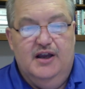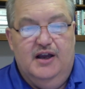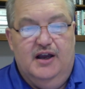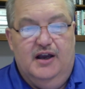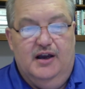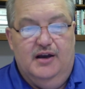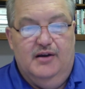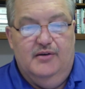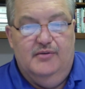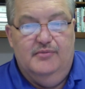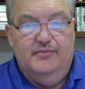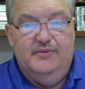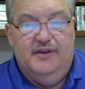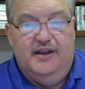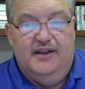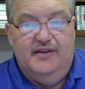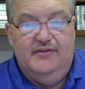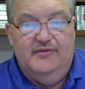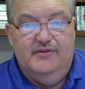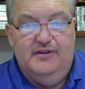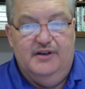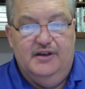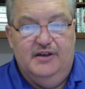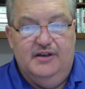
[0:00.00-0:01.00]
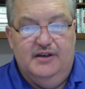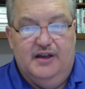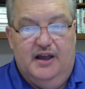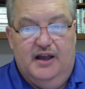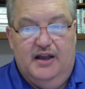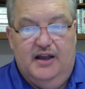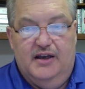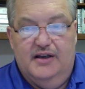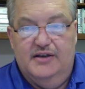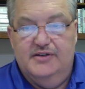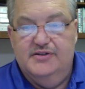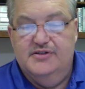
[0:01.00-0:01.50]
David
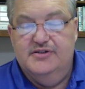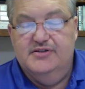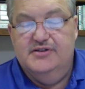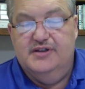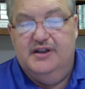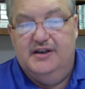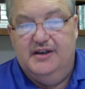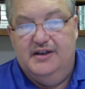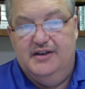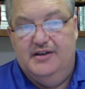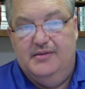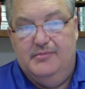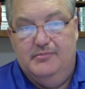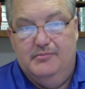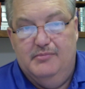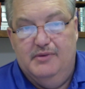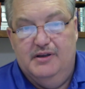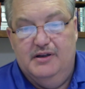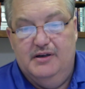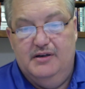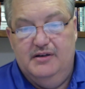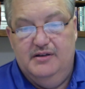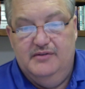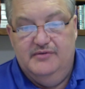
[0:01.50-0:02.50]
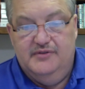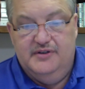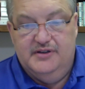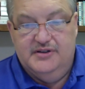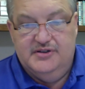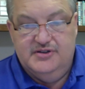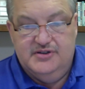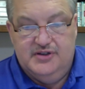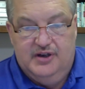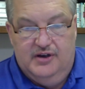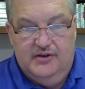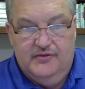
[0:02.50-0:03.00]
acknowledges that in the middle of
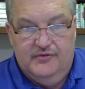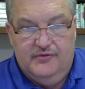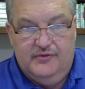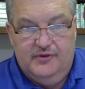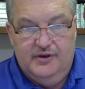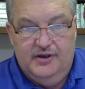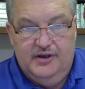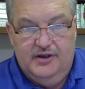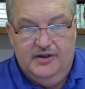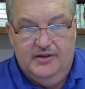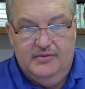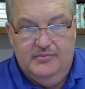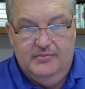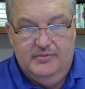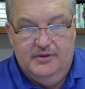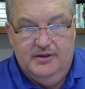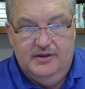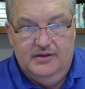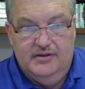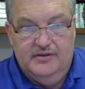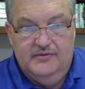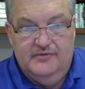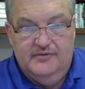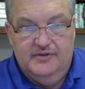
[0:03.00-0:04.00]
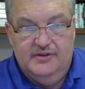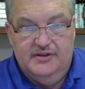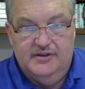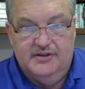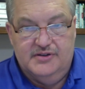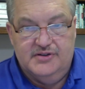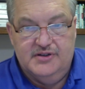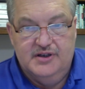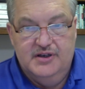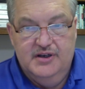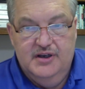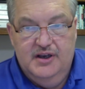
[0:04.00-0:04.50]
his suffering, in the middle of
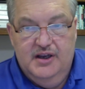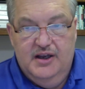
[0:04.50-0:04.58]
his